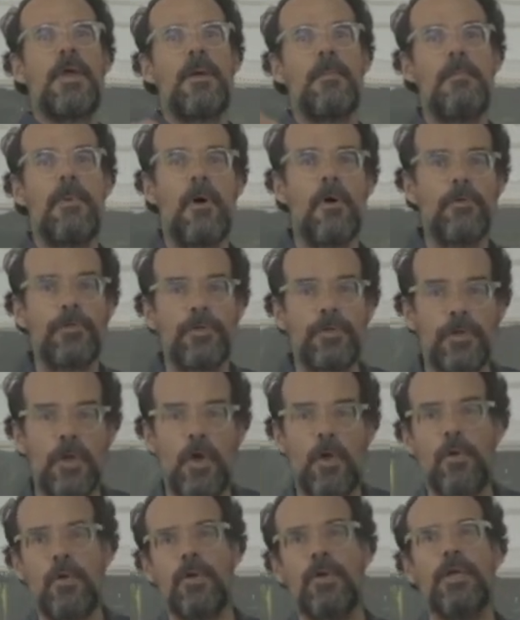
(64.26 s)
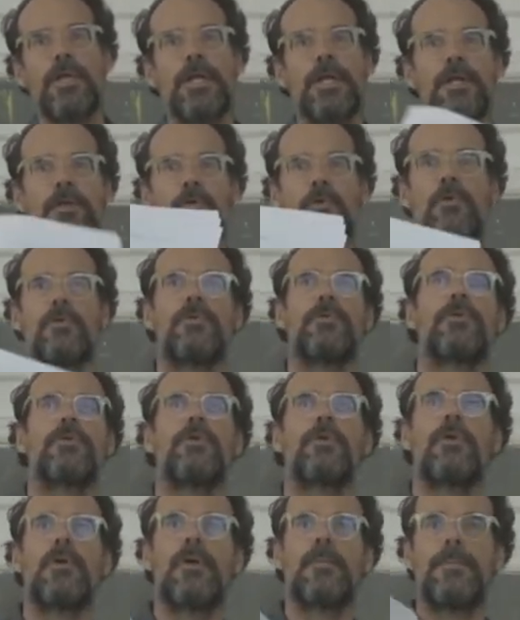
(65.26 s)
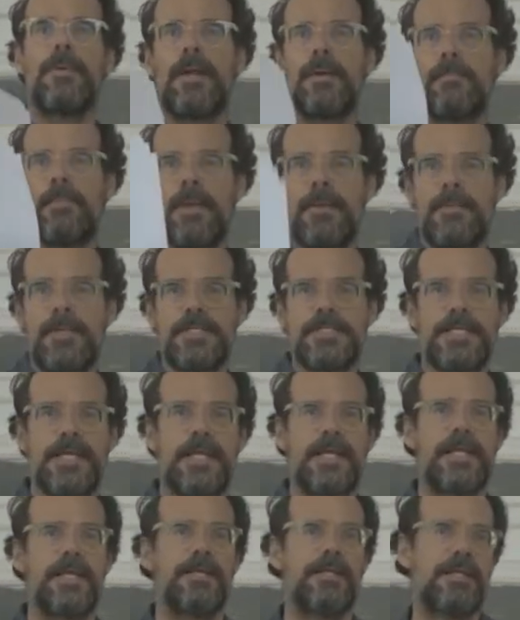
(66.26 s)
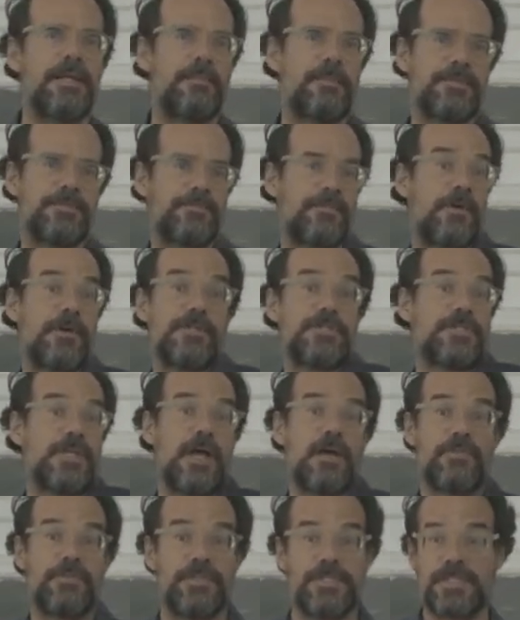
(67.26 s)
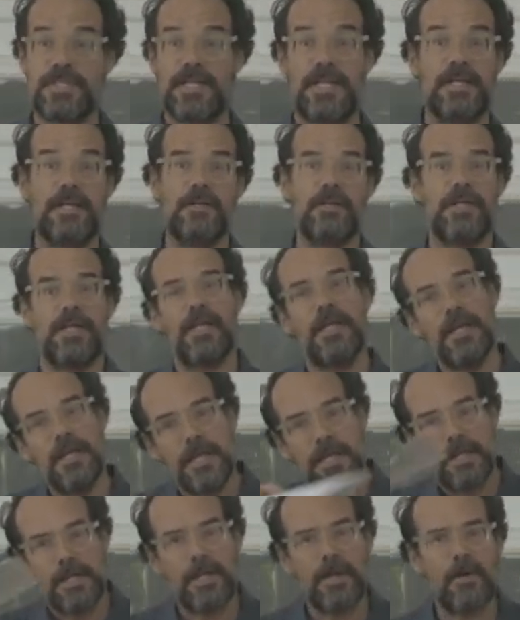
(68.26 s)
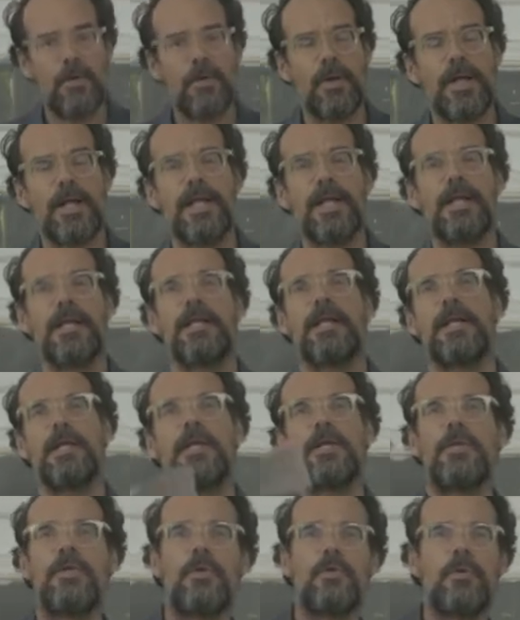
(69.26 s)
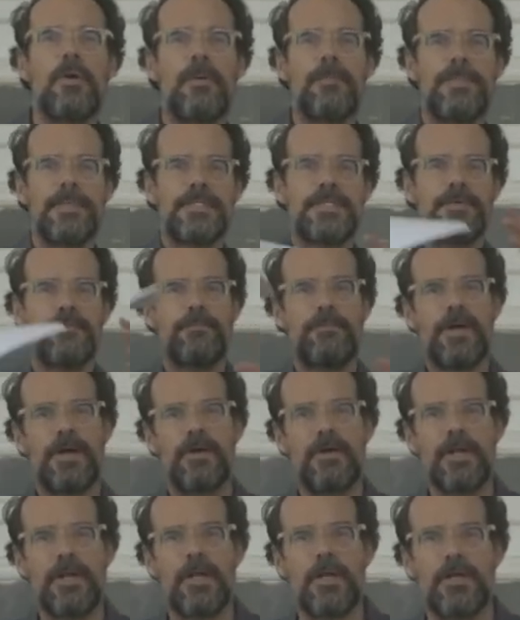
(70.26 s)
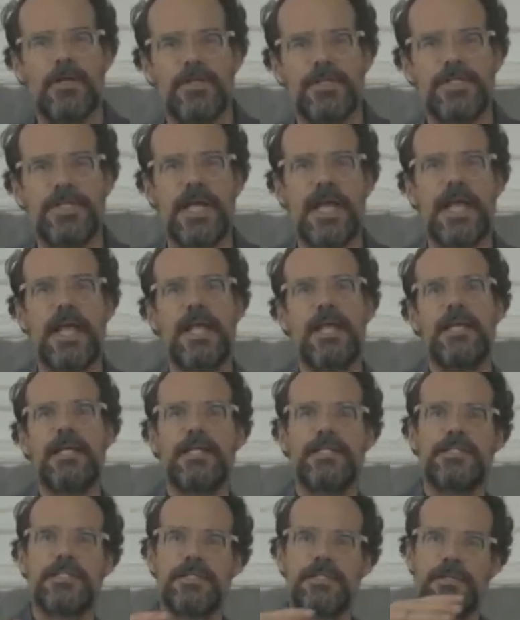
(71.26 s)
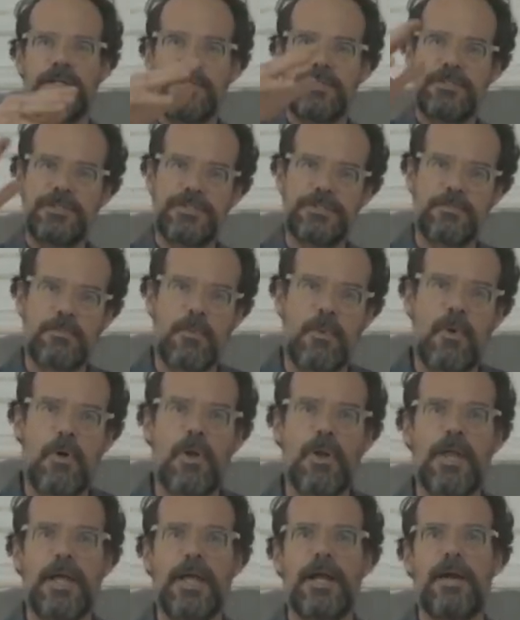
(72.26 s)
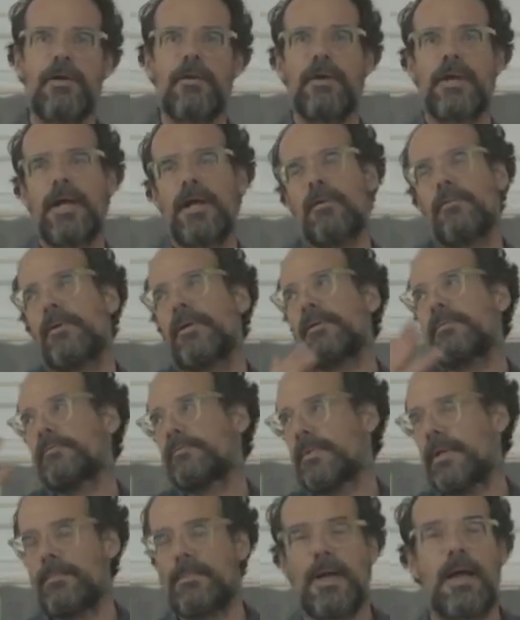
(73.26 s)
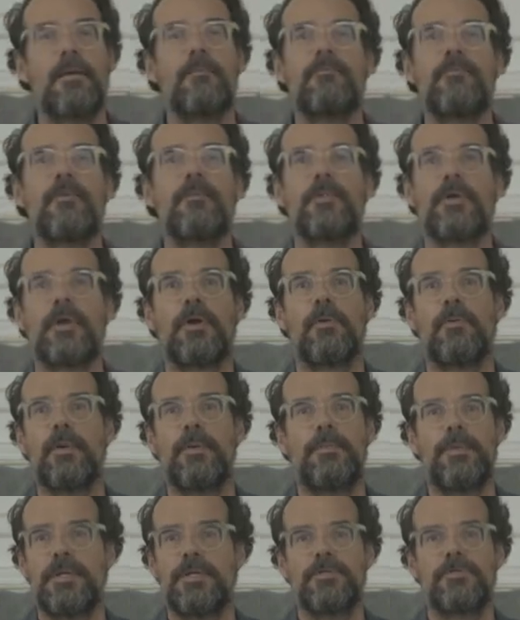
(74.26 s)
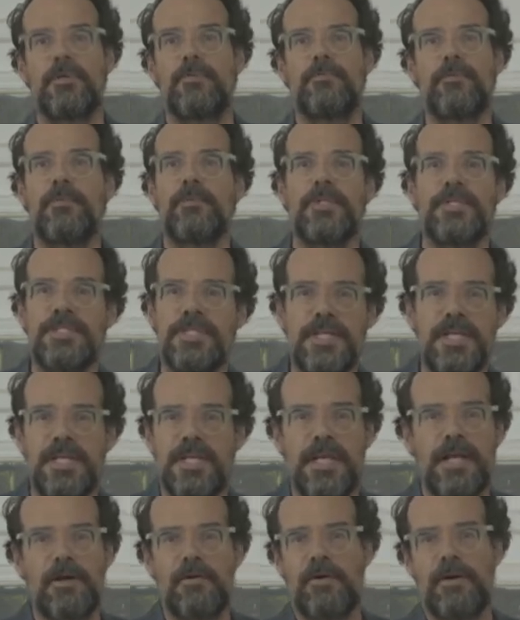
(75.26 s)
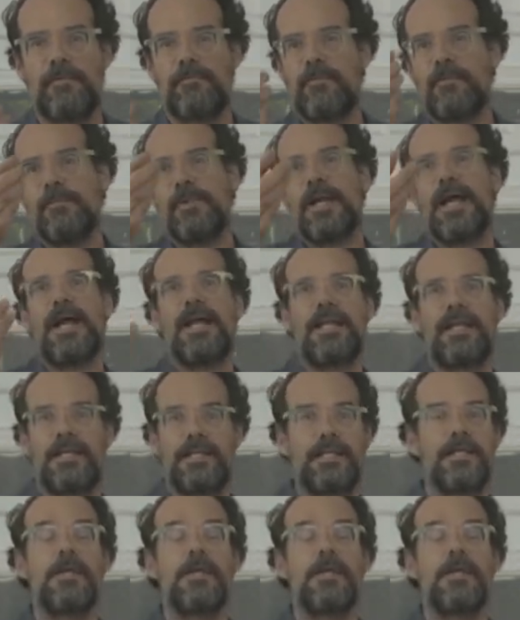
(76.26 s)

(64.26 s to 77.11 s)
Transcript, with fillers: both locally in Northern Europe and maybe taking them as far south as Italy. You know, again, Europe is a very contained, it's a it's small area. Well, I'm, I'm from the Caribbean, so I'm from a teeny area, I'm from an island